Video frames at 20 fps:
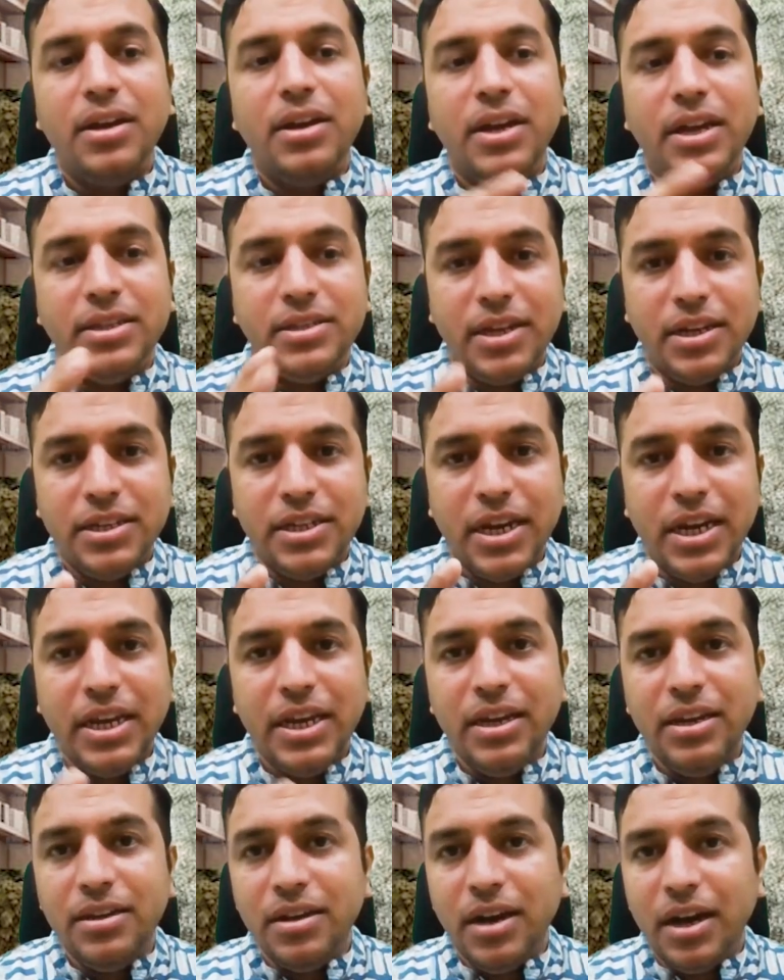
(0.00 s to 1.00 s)

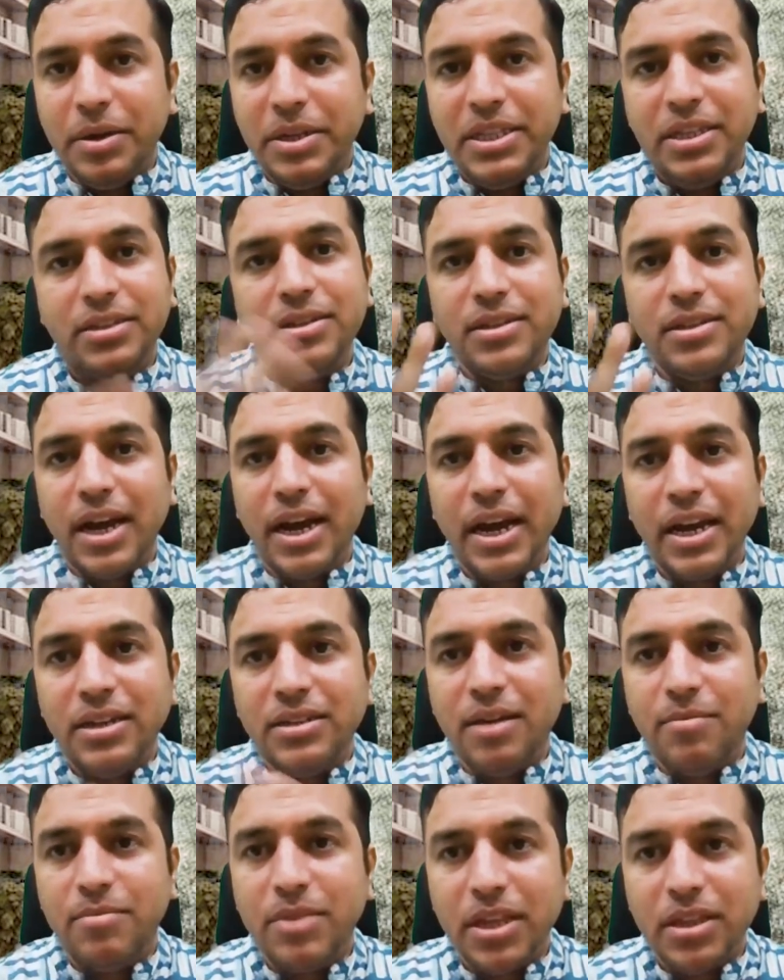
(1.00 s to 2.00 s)
Essentially, I mean, this is again
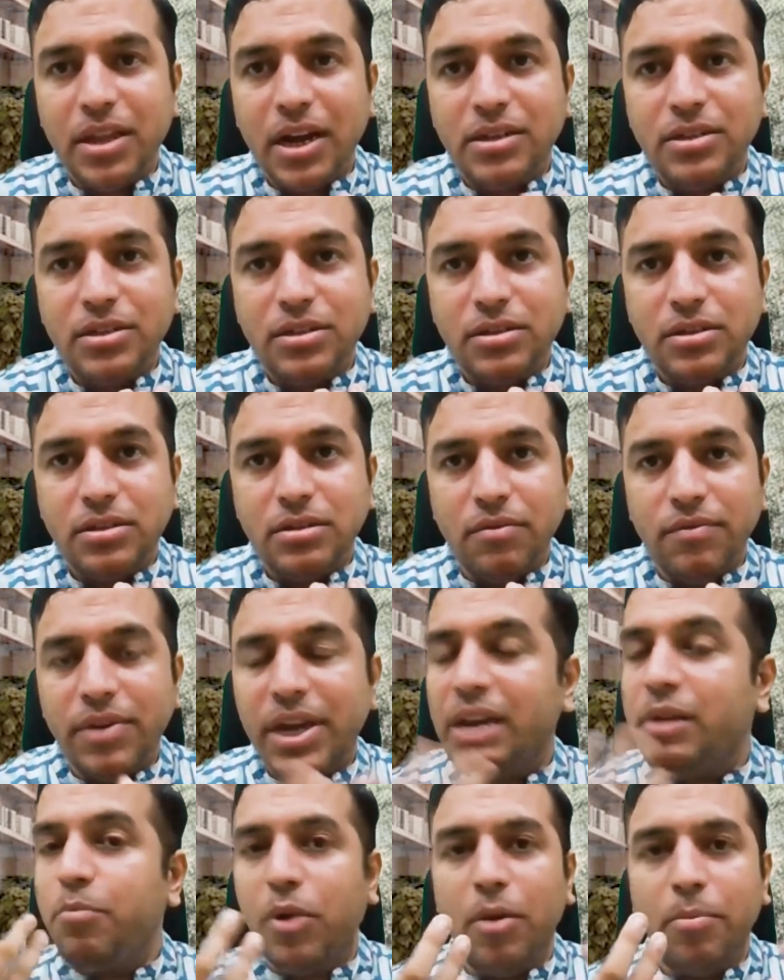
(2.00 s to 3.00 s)
something that's
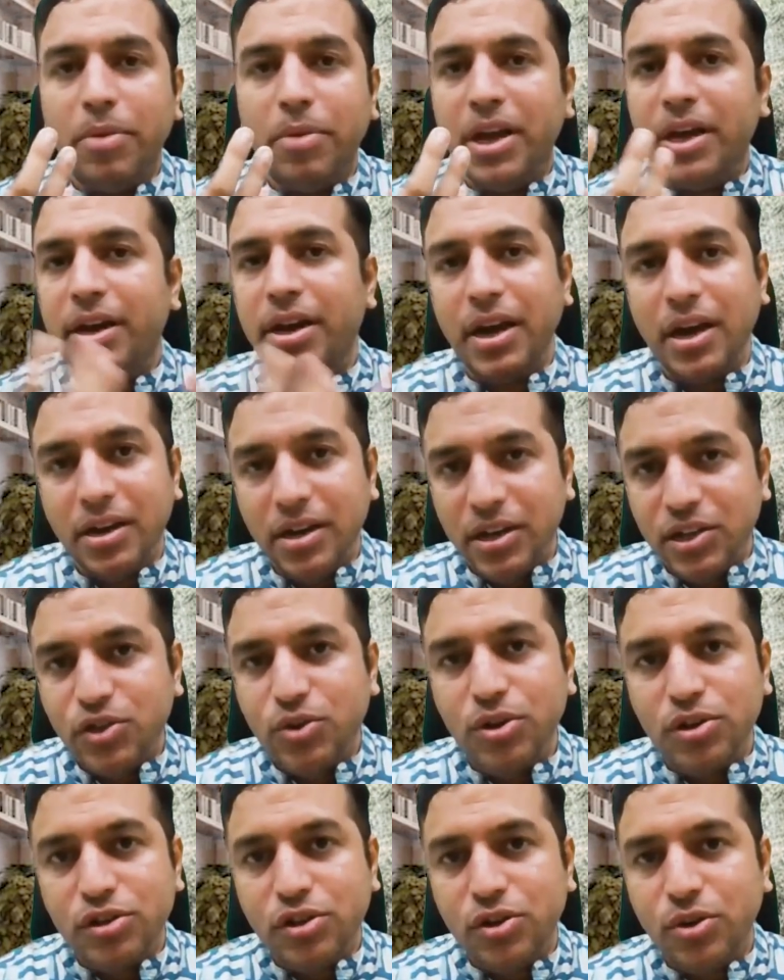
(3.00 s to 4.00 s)
very popular in our
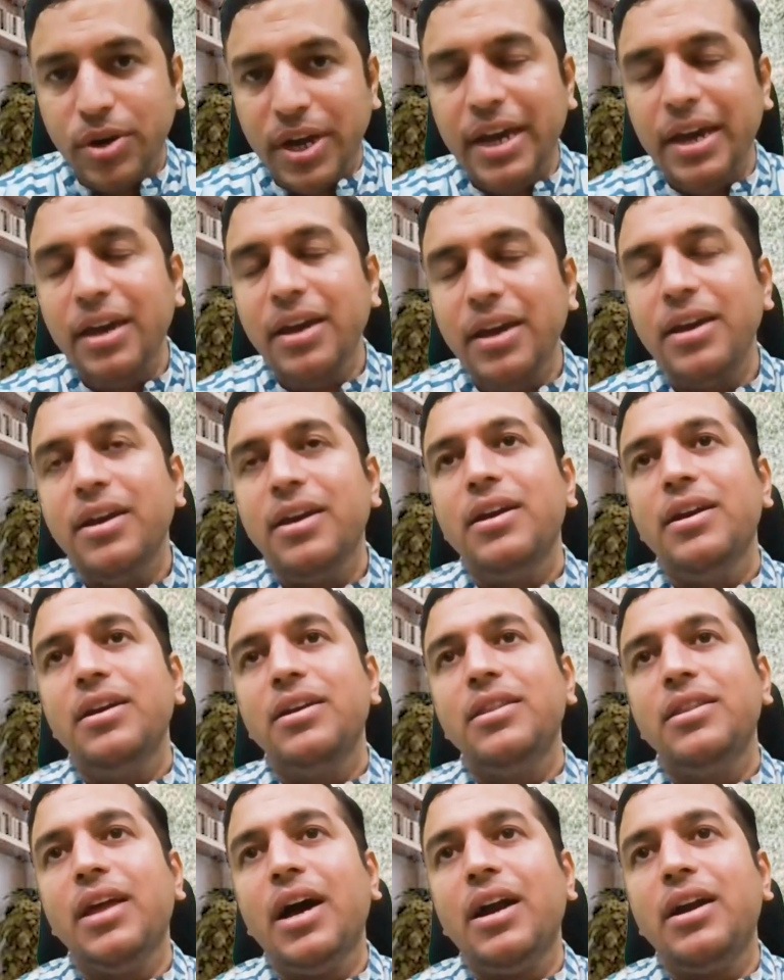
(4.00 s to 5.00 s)
discourse today,
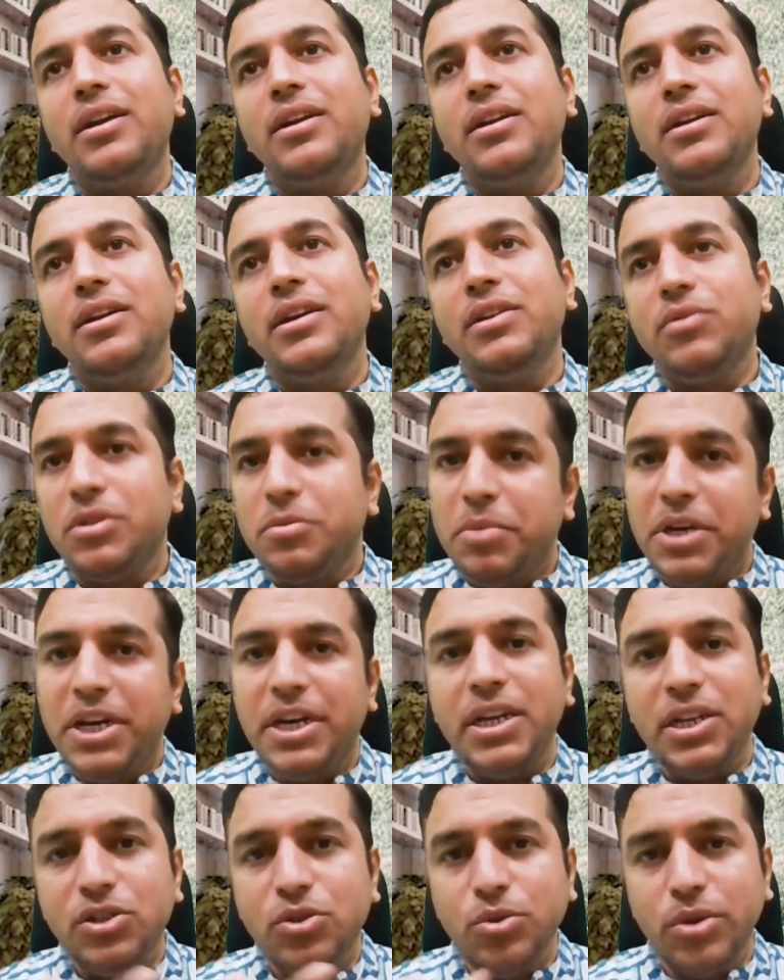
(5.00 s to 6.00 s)
that it was
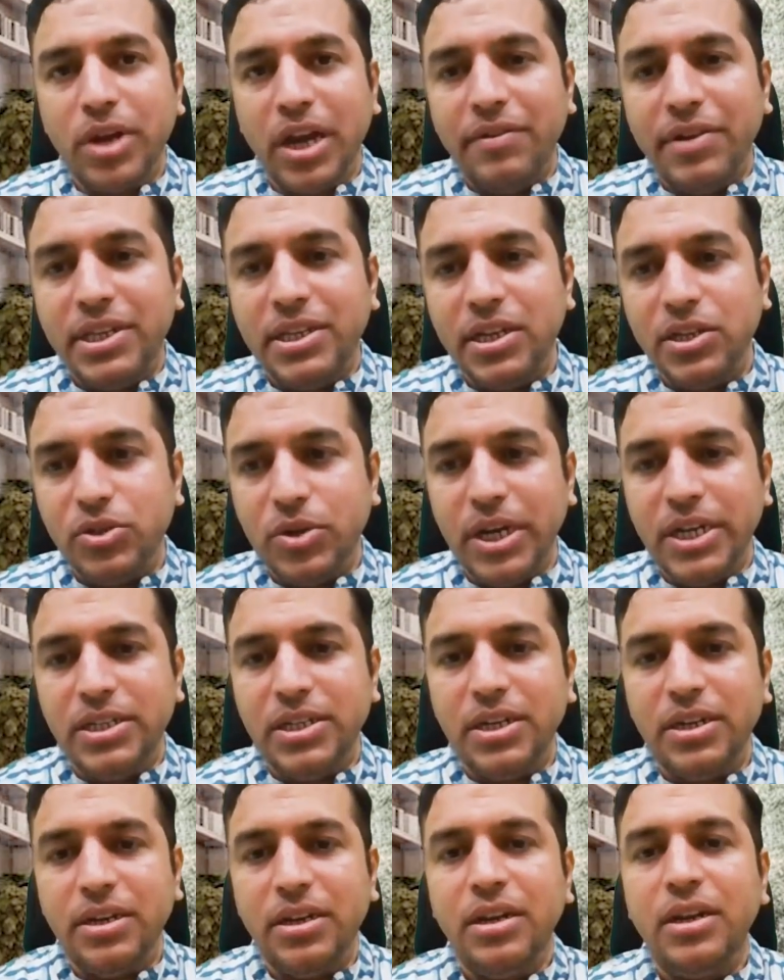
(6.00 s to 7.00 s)
British who gave us
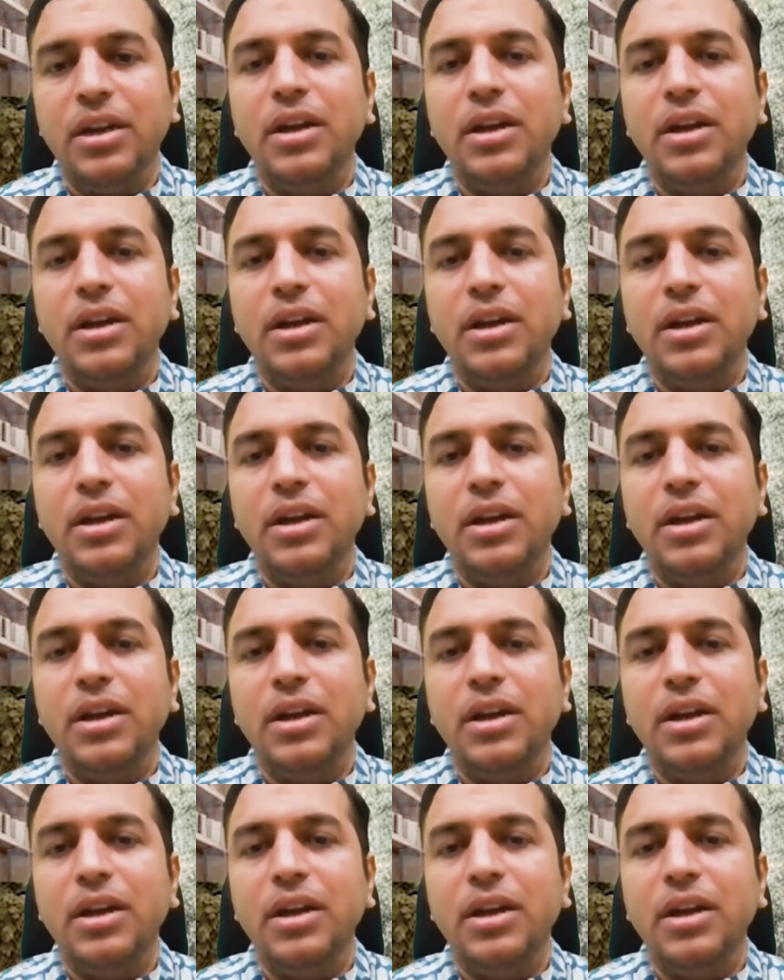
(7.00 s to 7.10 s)
education.